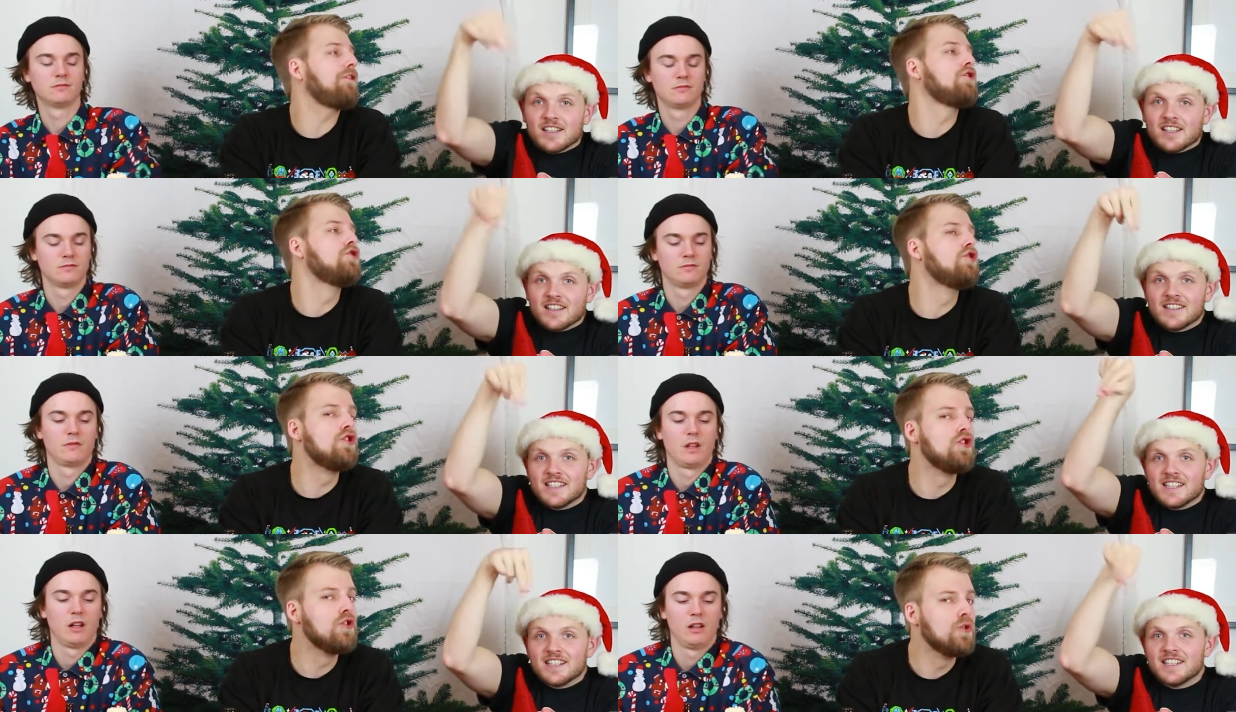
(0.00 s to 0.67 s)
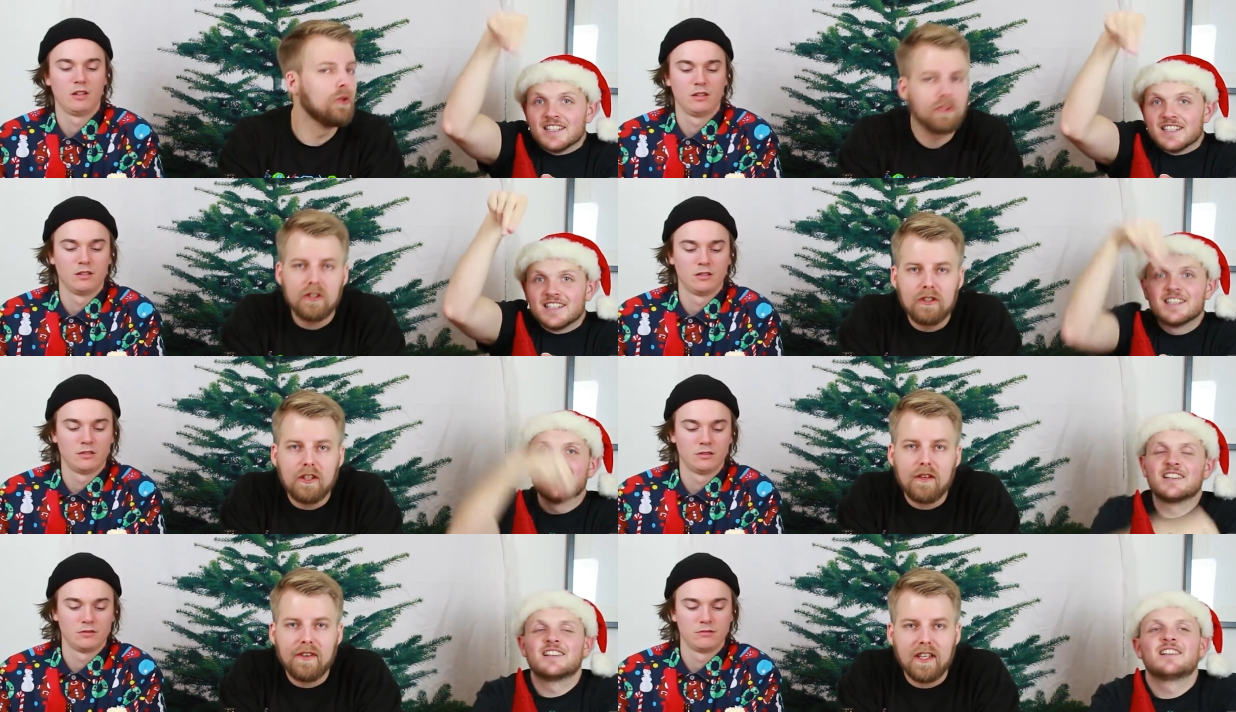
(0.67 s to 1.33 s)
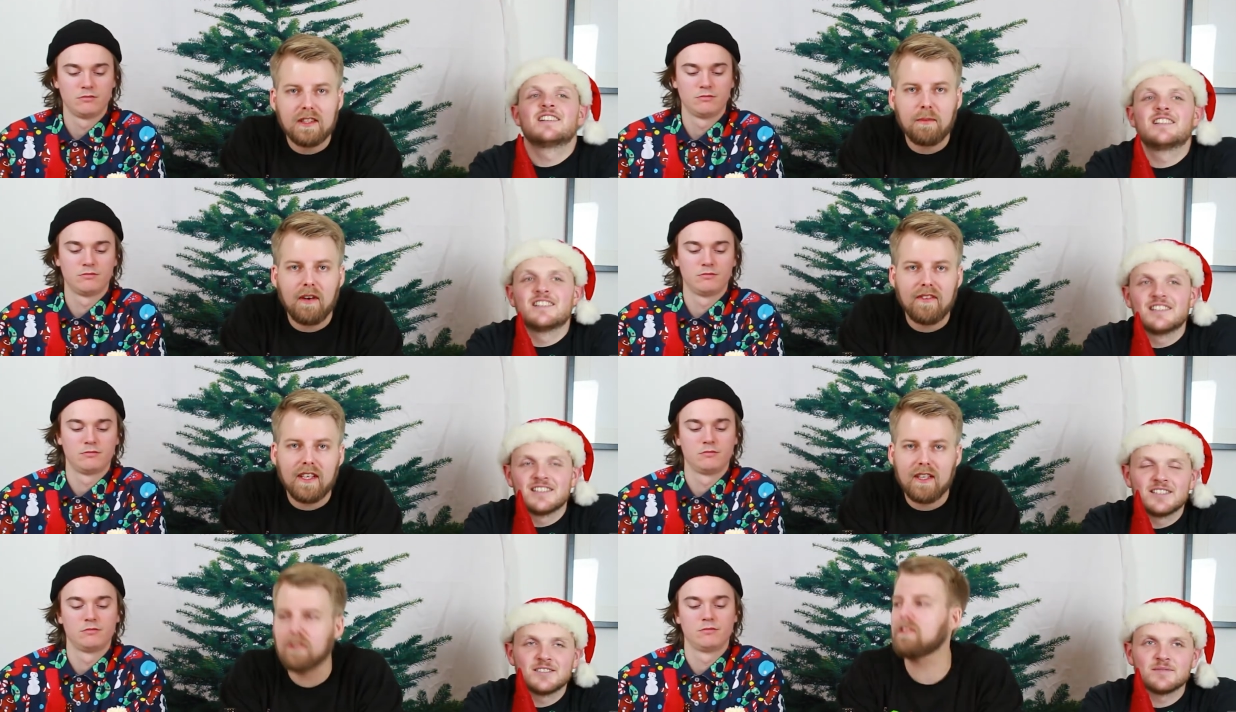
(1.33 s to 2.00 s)
Speaker 1: future notifications about
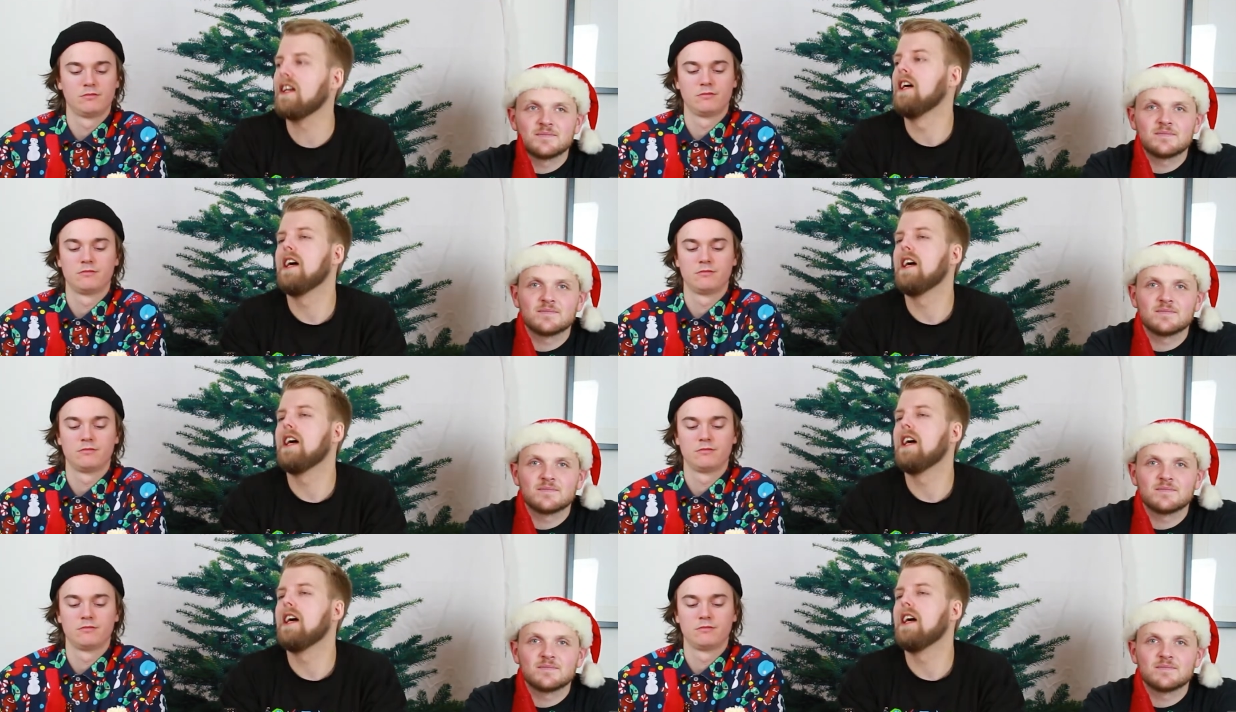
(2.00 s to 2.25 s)
videos.